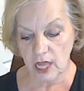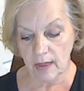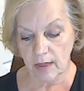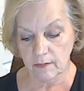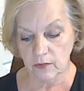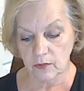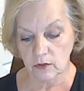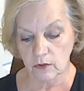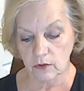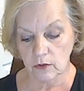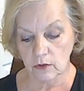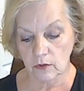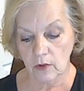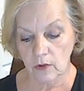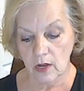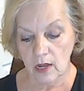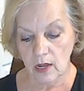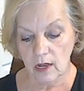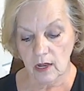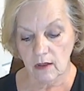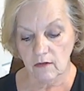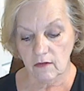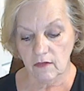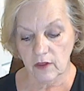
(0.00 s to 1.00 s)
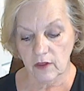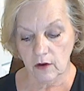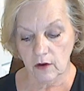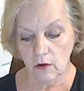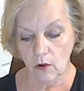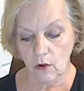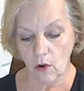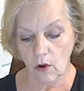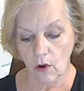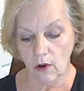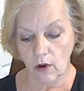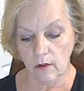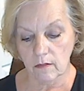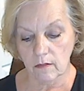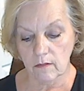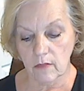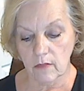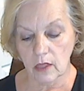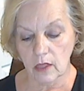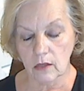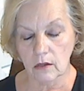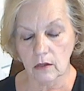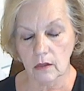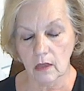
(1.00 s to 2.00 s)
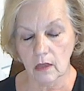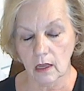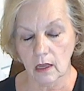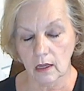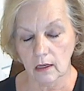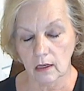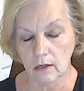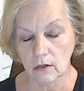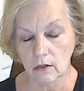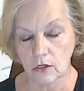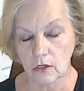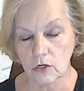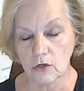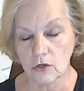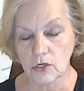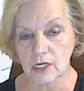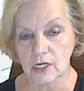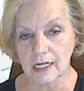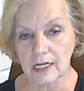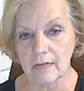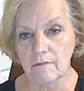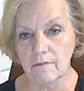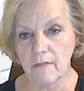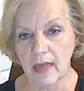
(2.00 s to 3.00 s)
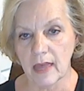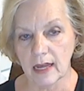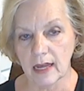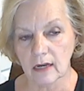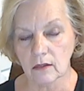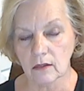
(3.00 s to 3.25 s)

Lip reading: usually medical terms and disorders.